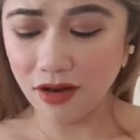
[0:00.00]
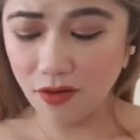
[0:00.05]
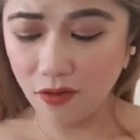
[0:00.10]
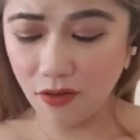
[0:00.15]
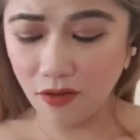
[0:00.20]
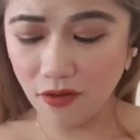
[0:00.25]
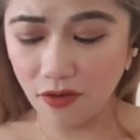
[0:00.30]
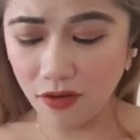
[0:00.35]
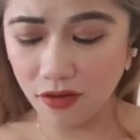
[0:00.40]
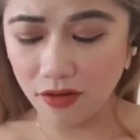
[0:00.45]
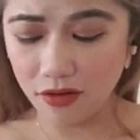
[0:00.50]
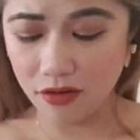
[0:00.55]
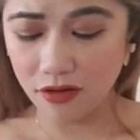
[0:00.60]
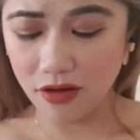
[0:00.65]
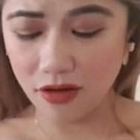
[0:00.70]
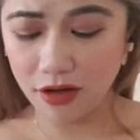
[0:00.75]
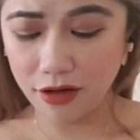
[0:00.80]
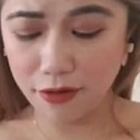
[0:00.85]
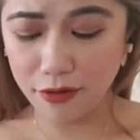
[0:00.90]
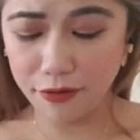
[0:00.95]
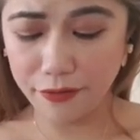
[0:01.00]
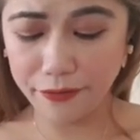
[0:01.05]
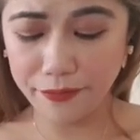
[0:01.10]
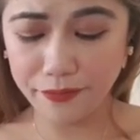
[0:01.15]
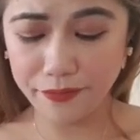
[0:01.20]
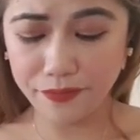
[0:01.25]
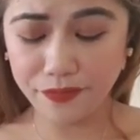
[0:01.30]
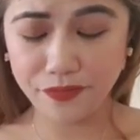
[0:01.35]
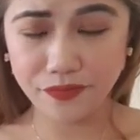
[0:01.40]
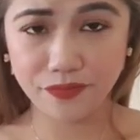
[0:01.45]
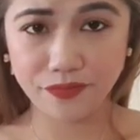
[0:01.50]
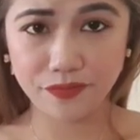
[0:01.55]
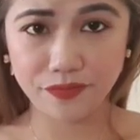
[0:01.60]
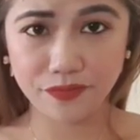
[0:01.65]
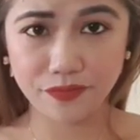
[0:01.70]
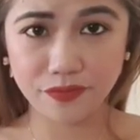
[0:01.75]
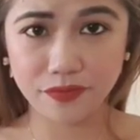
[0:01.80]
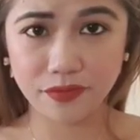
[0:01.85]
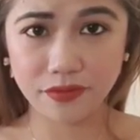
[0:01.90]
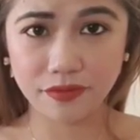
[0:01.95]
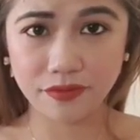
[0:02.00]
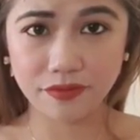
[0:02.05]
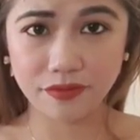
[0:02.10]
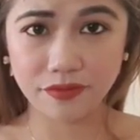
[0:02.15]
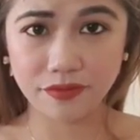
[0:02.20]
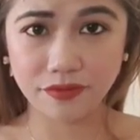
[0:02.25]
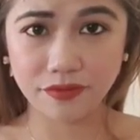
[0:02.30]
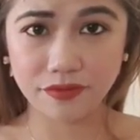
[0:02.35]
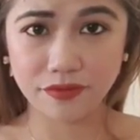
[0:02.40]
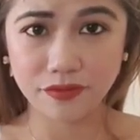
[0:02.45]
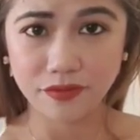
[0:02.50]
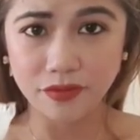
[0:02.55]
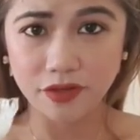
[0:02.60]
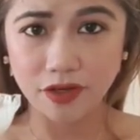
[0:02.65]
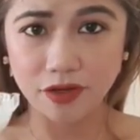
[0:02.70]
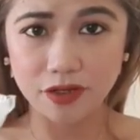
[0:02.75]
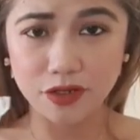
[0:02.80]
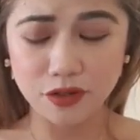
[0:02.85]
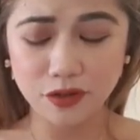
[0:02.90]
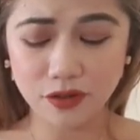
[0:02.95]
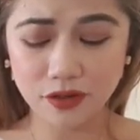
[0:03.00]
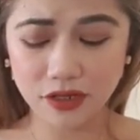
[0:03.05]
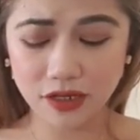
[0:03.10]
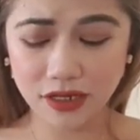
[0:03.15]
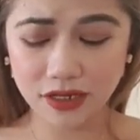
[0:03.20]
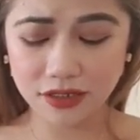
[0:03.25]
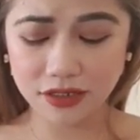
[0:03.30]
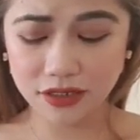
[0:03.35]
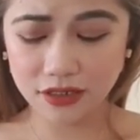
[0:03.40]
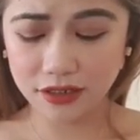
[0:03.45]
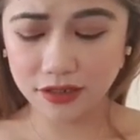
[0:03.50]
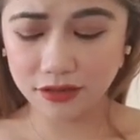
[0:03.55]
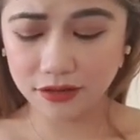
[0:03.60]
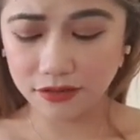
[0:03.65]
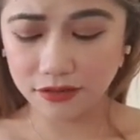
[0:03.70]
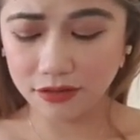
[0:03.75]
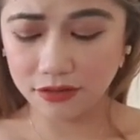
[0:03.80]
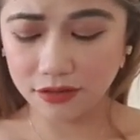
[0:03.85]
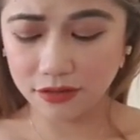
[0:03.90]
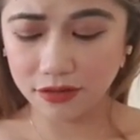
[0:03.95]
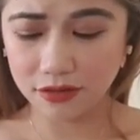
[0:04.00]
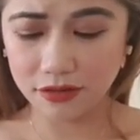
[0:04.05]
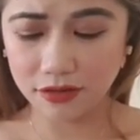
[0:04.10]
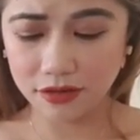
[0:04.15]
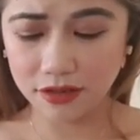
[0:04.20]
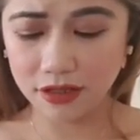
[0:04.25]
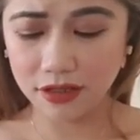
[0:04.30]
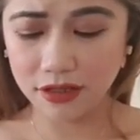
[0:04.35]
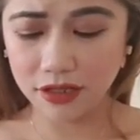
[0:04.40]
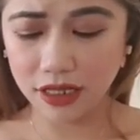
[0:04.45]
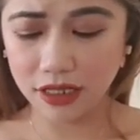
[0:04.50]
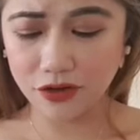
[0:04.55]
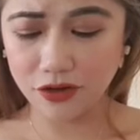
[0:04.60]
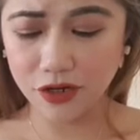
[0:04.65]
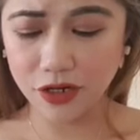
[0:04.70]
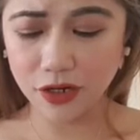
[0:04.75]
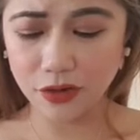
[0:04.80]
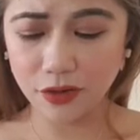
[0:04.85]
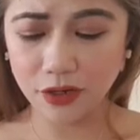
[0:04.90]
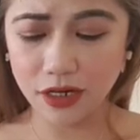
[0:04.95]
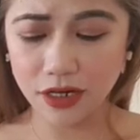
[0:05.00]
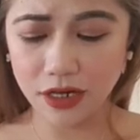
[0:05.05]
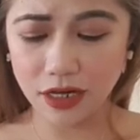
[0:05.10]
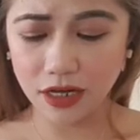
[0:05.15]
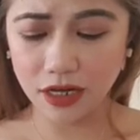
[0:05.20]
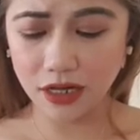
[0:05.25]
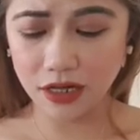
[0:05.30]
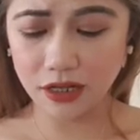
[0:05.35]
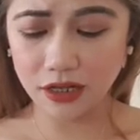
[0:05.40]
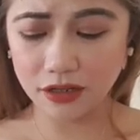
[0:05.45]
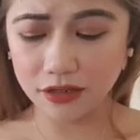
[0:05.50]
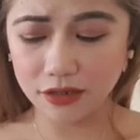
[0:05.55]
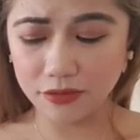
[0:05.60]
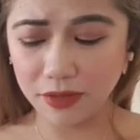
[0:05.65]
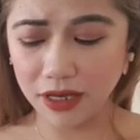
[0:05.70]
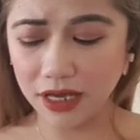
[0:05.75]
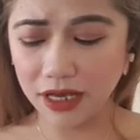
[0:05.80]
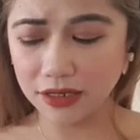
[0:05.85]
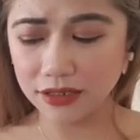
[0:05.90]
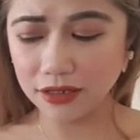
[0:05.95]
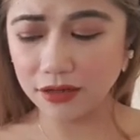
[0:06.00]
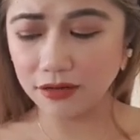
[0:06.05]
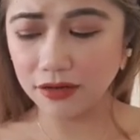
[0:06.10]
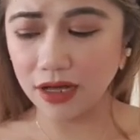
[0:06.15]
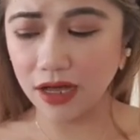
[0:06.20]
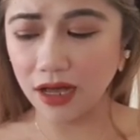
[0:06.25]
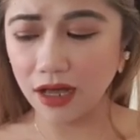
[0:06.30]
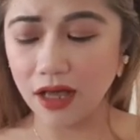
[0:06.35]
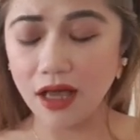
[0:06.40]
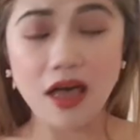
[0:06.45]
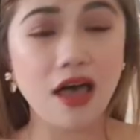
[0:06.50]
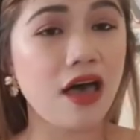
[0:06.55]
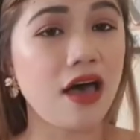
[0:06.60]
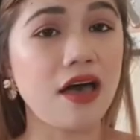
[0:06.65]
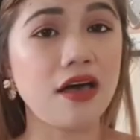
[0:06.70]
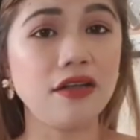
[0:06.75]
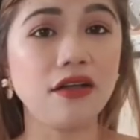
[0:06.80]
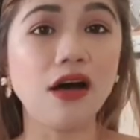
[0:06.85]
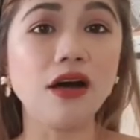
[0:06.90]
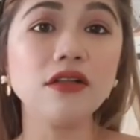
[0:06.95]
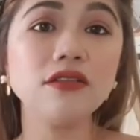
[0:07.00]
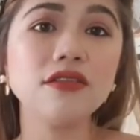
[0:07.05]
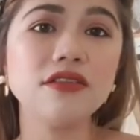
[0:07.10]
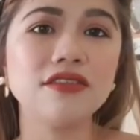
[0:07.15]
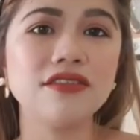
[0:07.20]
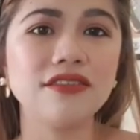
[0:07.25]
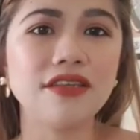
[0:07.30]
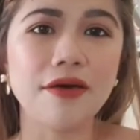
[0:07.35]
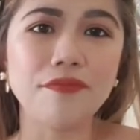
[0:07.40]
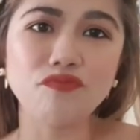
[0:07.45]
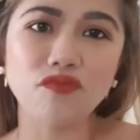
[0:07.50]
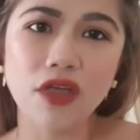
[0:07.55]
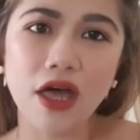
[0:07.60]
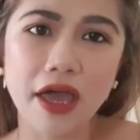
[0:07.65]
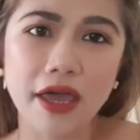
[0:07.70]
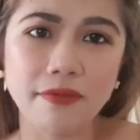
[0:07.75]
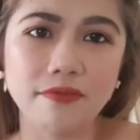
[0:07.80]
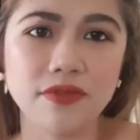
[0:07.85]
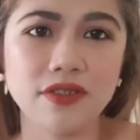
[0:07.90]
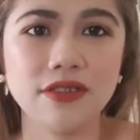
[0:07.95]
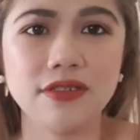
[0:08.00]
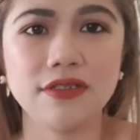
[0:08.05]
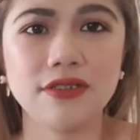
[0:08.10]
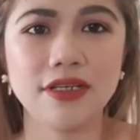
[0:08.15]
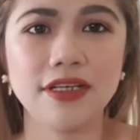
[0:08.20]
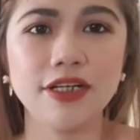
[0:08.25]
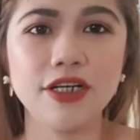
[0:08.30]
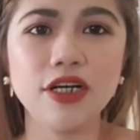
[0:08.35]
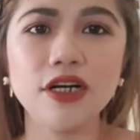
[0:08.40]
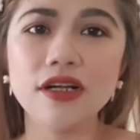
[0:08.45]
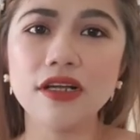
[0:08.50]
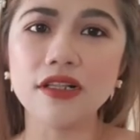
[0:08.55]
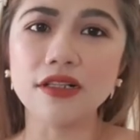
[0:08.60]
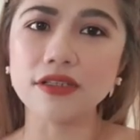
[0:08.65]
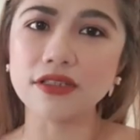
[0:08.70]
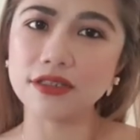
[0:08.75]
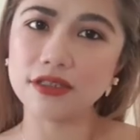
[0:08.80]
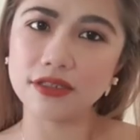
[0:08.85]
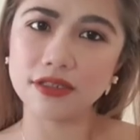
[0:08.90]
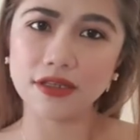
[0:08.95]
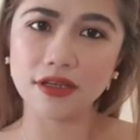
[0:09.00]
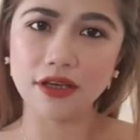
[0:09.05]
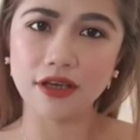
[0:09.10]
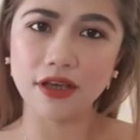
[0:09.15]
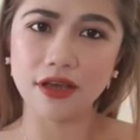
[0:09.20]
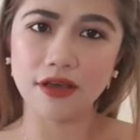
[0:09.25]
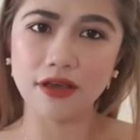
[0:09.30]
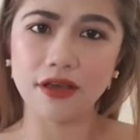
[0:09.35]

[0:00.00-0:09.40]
and what you call this? Tea tree oil and baking soda. And also sometimes, girls,